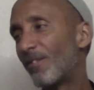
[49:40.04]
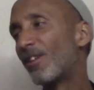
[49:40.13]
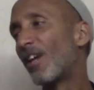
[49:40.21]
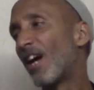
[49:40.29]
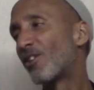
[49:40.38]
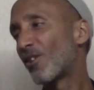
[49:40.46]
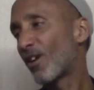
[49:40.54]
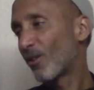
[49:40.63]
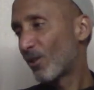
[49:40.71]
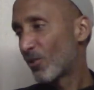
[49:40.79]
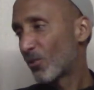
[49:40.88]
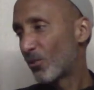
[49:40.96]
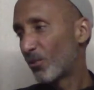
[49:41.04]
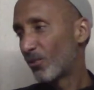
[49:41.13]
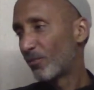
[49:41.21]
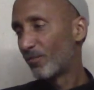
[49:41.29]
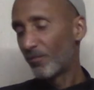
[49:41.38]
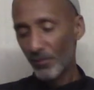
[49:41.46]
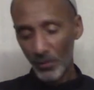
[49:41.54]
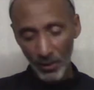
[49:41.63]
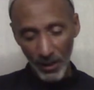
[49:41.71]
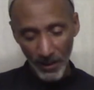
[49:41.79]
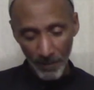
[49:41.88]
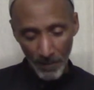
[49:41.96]
The Ash'ari school.
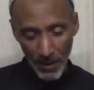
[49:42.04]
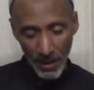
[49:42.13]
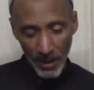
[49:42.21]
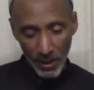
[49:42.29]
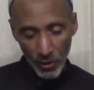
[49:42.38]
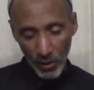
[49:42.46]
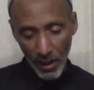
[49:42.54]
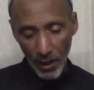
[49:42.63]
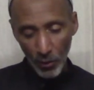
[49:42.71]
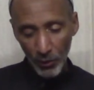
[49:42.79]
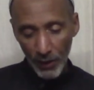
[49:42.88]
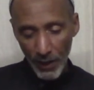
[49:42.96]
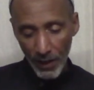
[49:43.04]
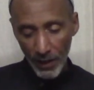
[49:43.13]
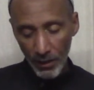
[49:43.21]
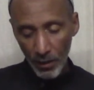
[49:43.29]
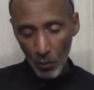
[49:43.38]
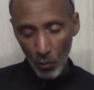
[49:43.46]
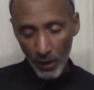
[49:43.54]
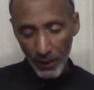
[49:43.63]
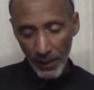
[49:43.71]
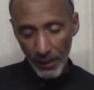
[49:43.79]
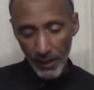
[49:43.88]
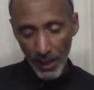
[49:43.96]
Okay, Salahuddin,
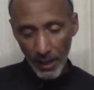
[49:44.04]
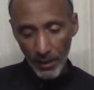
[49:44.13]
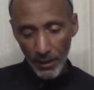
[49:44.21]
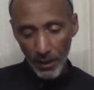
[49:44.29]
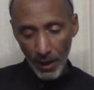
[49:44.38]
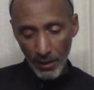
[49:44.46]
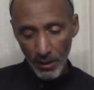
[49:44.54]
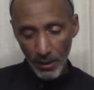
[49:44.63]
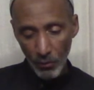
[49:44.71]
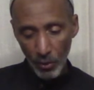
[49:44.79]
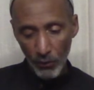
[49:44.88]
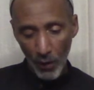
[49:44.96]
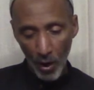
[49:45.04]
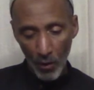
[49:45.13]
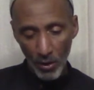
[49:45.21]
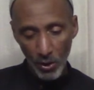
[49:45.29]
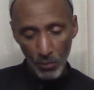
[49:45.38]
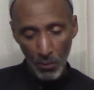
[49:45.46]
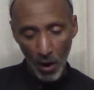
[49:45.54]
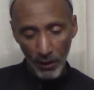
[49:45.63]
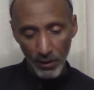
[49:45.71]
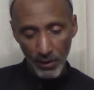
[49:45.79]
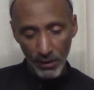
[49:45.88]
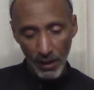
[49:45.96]
what he did, and he was very smart,
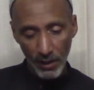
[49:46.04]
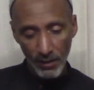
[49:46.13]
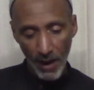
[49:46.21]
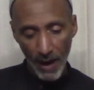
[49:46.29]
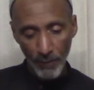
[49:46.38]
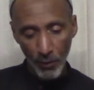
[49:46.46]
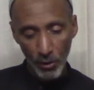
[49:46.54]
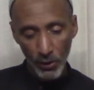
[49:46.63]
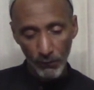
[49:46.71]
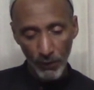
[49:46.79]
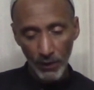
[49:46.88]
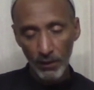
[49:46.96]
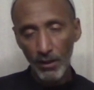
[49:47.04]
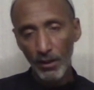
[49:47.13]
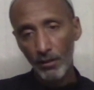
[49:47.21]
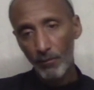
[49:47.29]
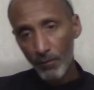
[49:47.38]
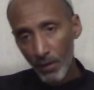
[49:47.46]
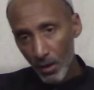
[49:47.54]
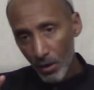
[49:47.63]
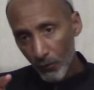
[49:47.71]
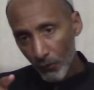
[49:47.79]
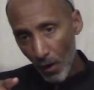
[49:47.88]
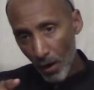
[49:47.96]
because at that time there was fitna
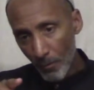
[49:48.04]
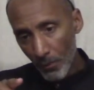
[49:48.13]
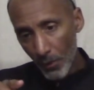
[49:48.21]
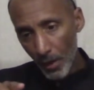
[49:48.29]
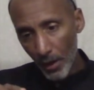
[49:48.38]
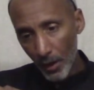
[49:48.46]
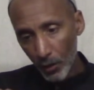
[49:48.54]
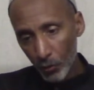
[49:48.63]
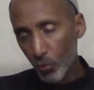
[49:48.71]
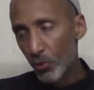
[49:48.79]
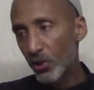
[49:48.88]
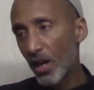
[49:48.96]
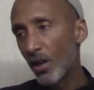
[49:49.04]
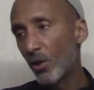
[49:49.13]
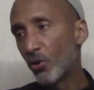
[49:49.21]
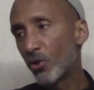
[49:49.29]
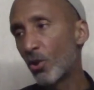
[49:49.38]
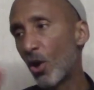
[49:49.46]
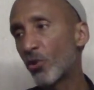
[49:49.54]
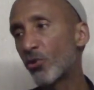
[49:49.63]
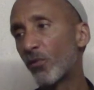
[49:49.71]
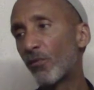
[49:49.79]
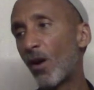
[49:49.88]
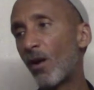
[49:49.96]
from the Crusaders and
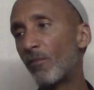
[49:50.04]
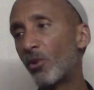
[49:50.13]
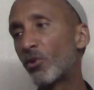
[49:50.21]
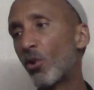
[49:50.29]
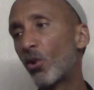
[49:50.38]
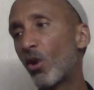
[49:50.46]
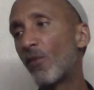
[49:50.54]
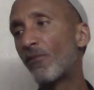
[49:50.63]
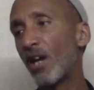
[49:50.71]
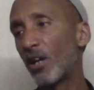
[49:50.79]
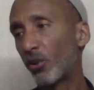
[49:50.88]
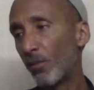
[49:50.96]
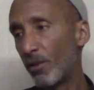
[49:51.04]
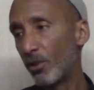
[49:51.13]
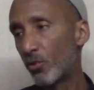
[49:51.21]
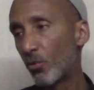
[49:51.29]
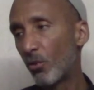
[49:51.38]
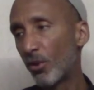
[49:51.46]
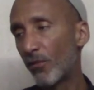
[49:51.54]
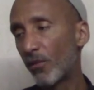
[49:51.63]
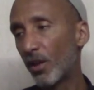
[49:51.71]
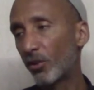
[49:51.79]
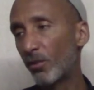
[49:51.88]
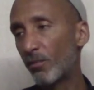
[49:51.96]
also from the so-called Fatimids. Who were the
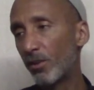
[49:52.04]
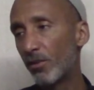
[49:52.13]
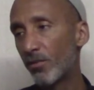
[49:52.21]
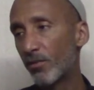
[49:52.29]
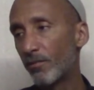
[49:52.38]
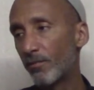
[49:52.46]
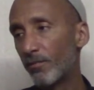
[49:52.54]
Fatimids?